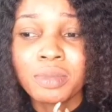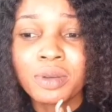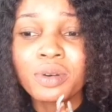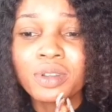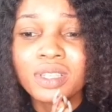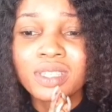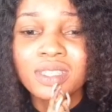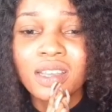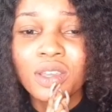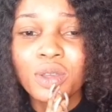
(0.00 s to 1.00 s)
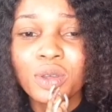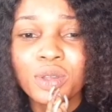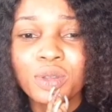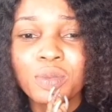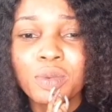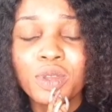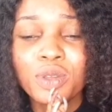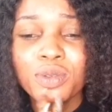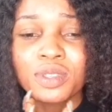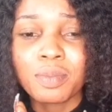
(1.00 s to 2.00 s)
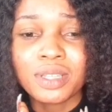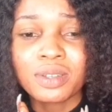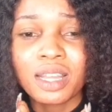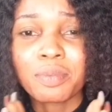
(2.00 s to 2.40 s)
maybe you use a particular product